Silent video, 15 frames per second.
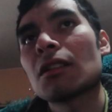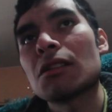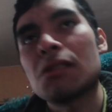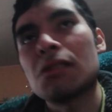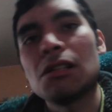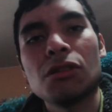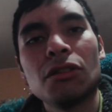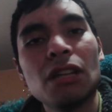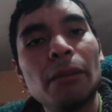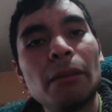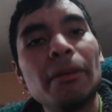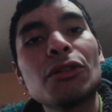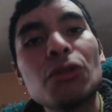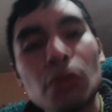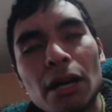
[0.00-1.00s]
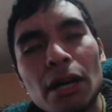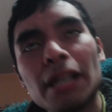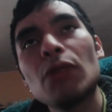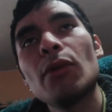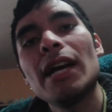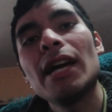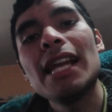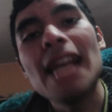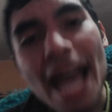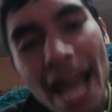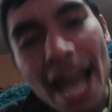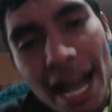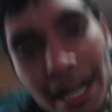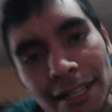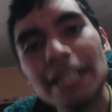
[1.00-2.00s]
number 20, will
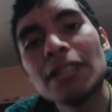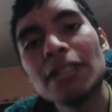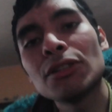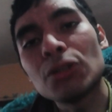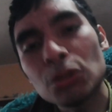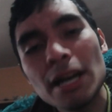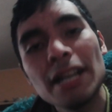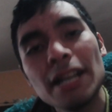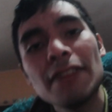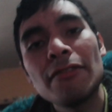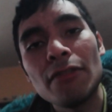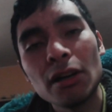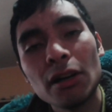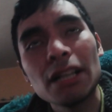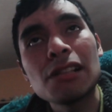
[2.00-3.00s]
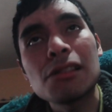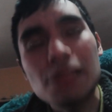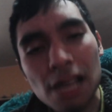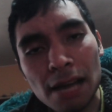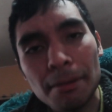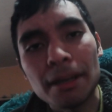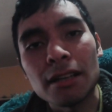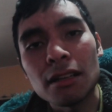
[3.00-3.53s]
air in 2047.